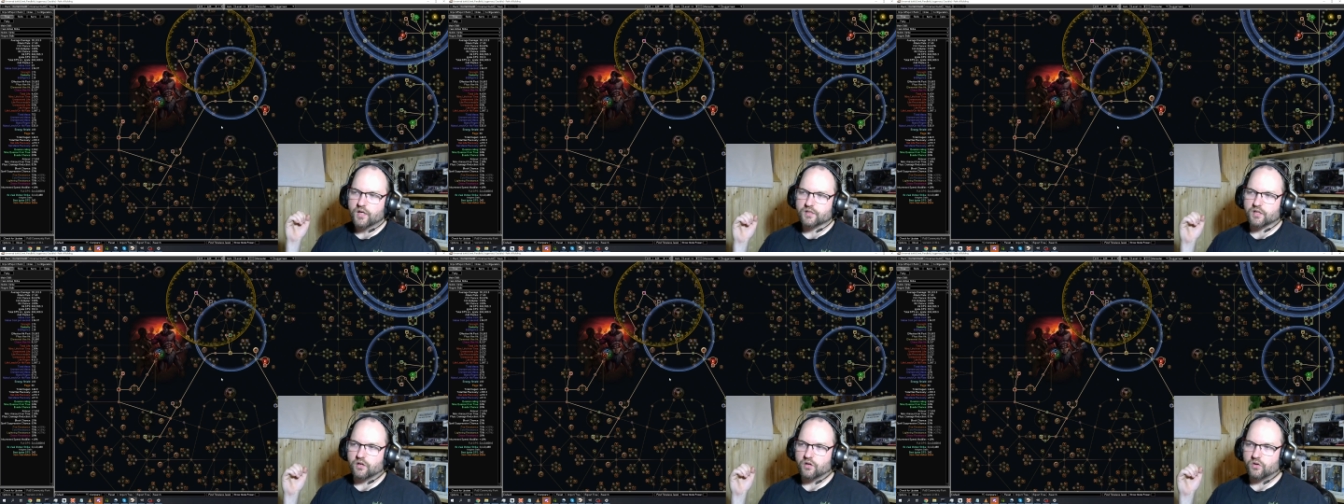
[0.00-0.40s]

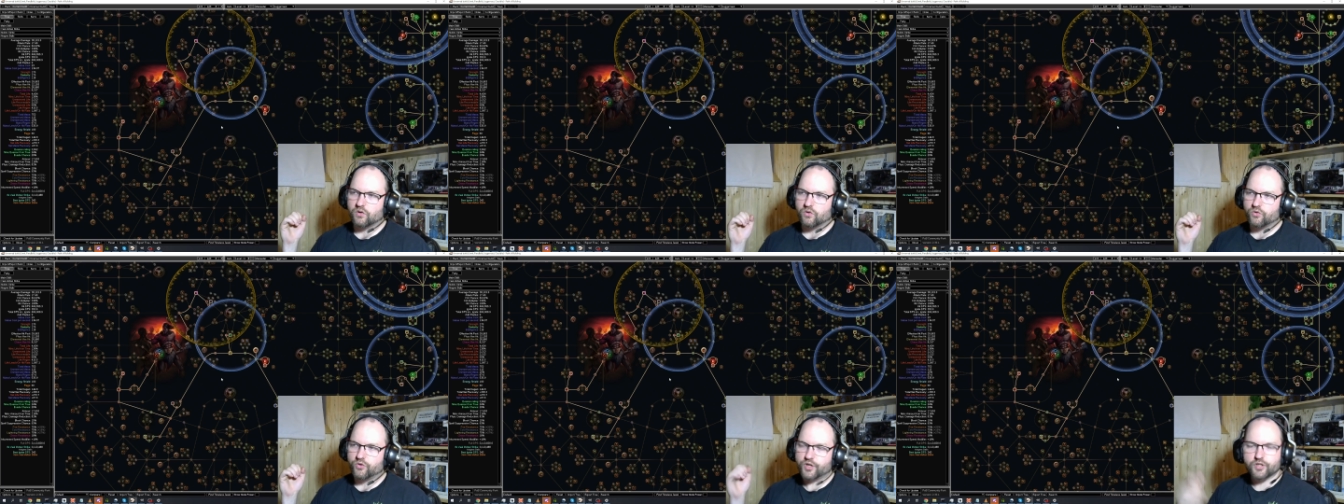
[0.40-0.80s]

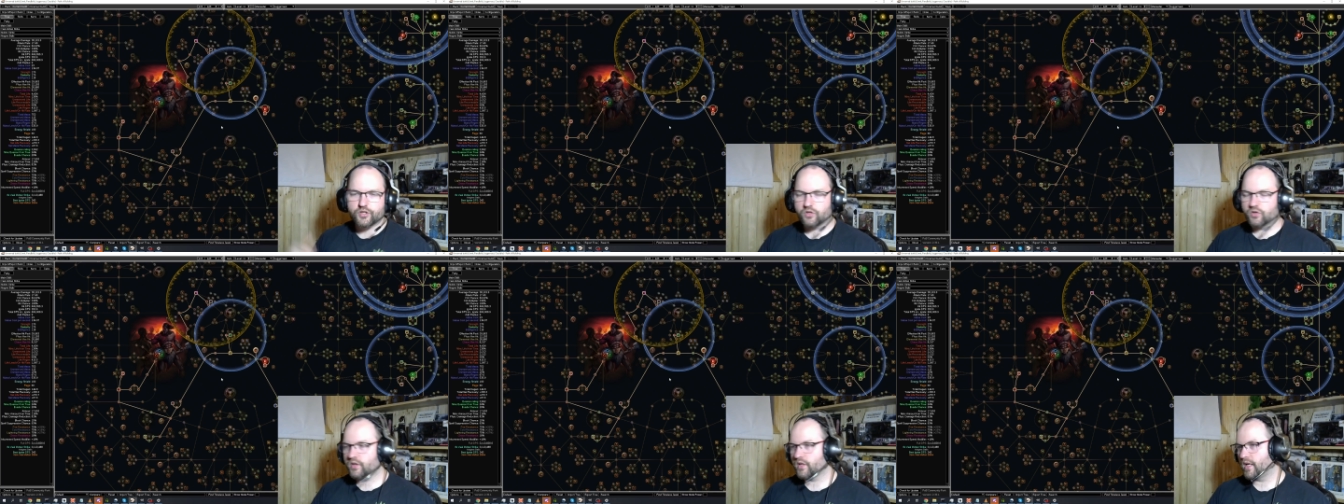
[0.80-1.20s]
So you
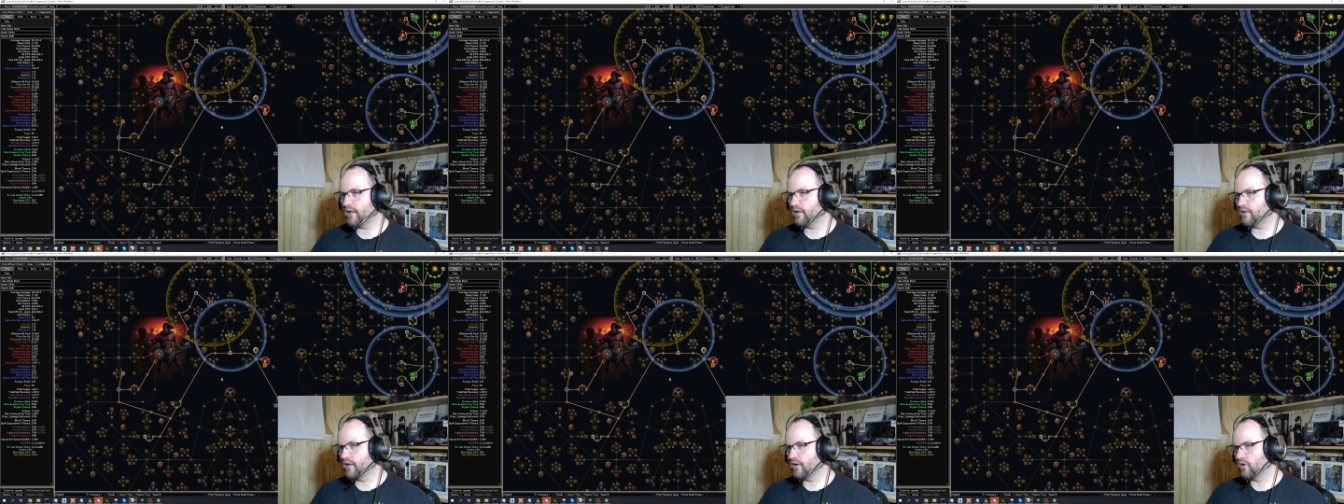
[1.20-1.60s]
can look at
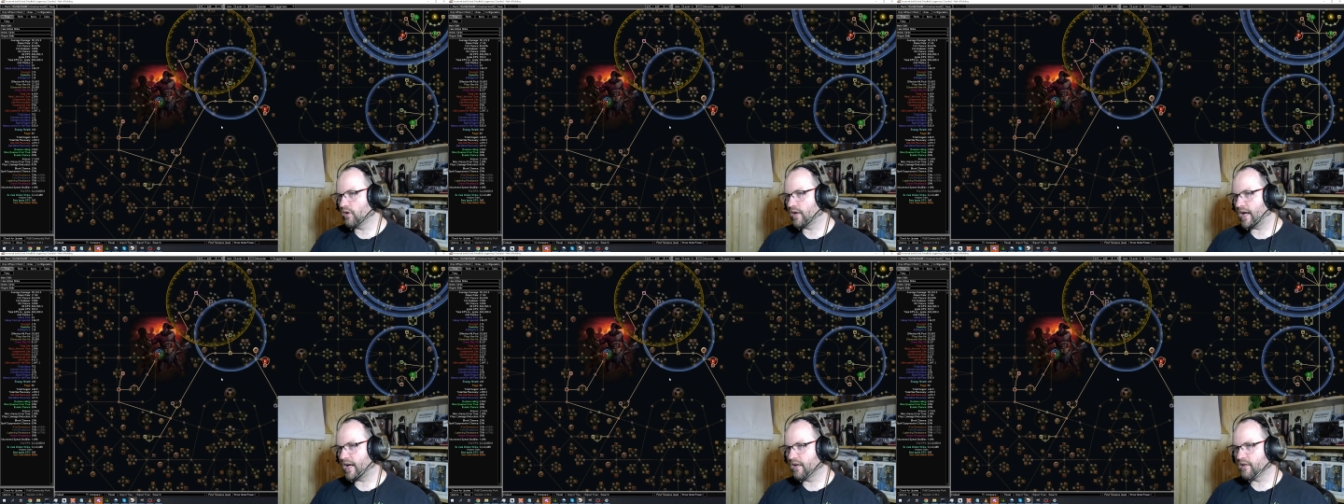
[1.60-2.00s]
it, take a
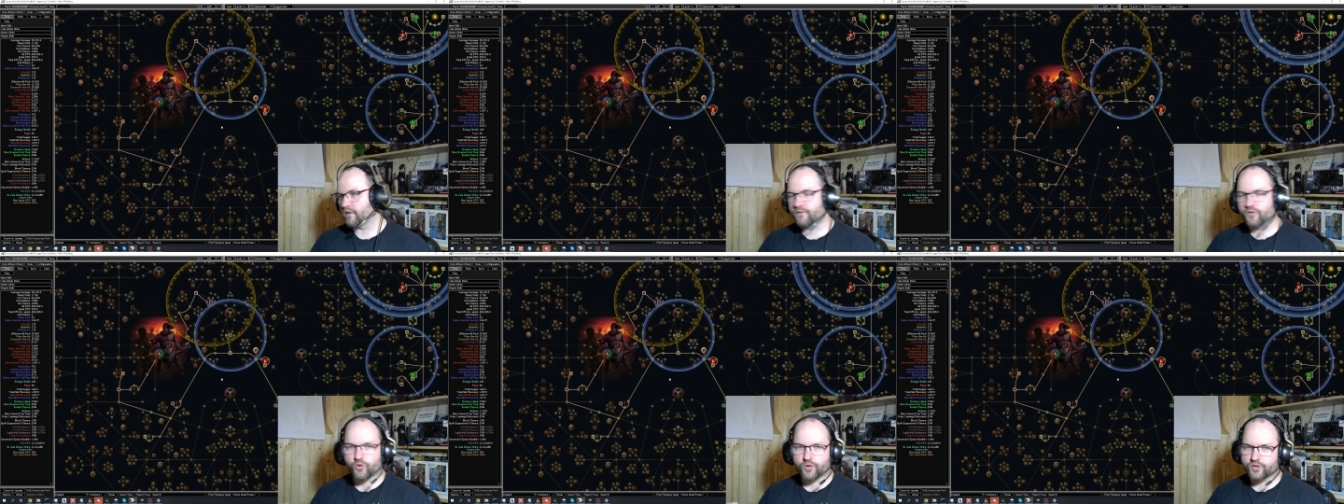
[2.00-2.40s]
look at it
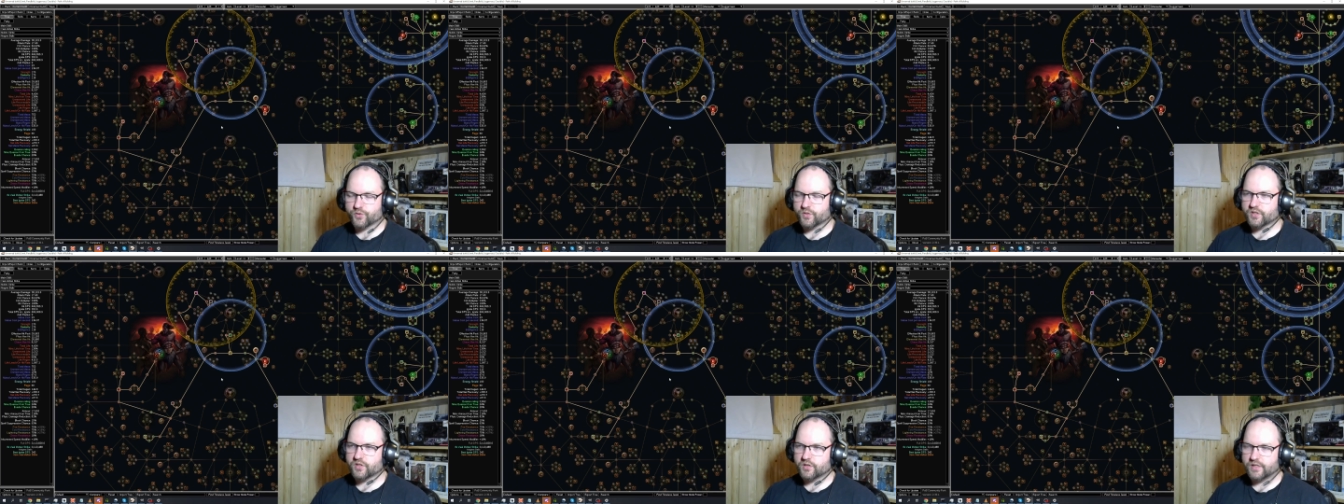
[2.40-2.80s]
if you're
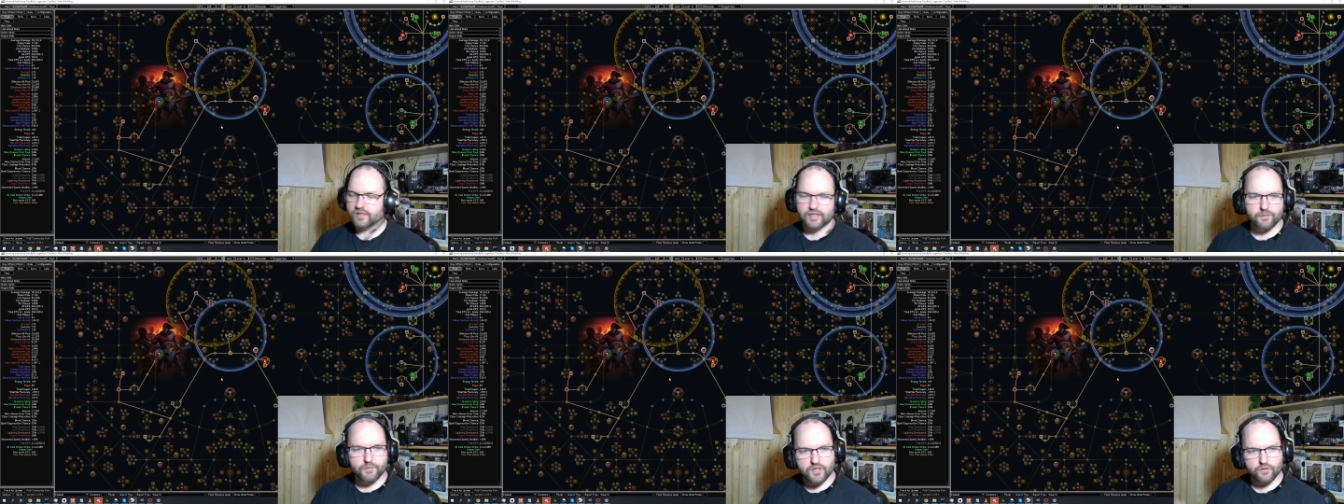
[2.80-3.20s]
interested,
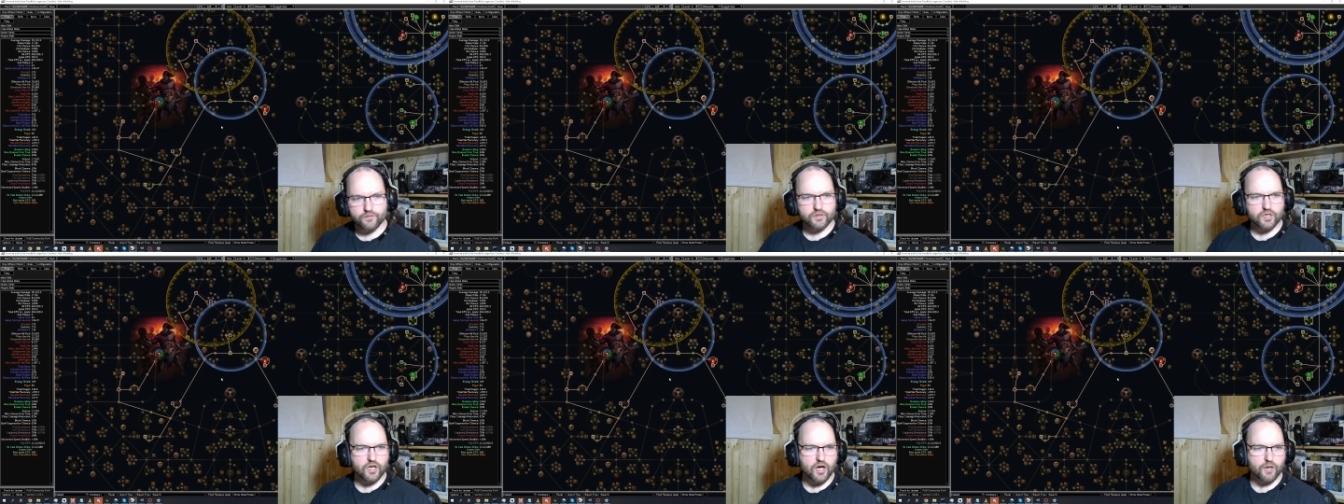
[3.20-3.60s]
and let me know
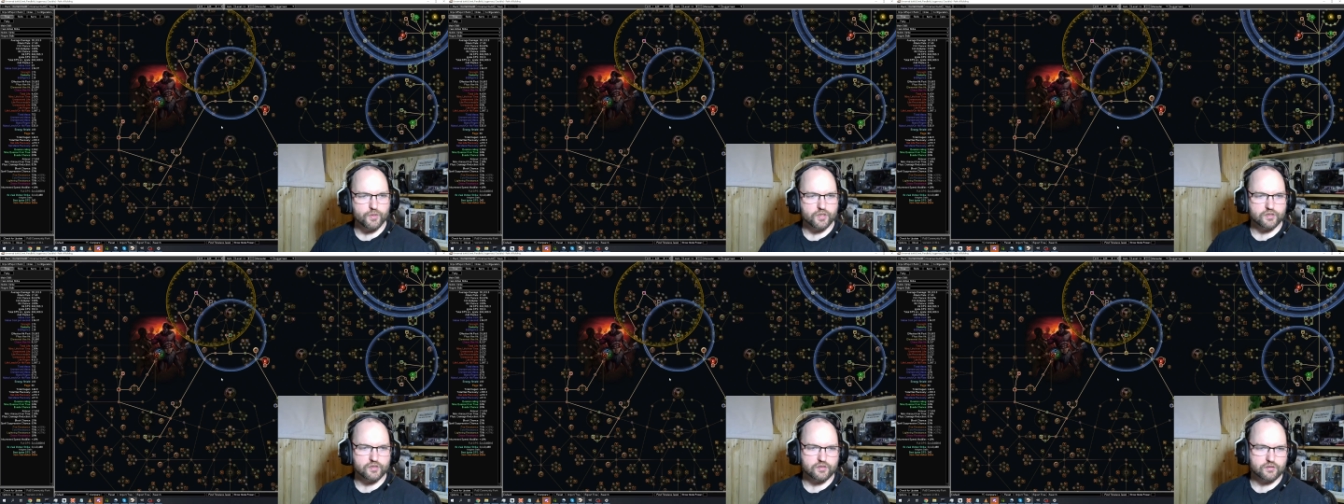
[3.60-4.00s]
in the
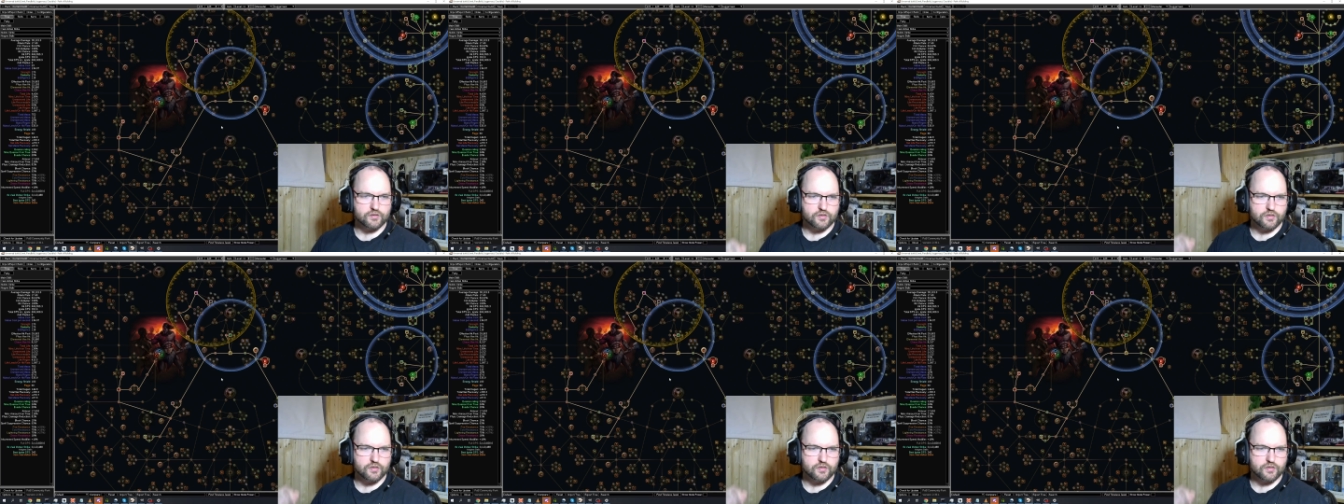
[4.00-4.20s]
comment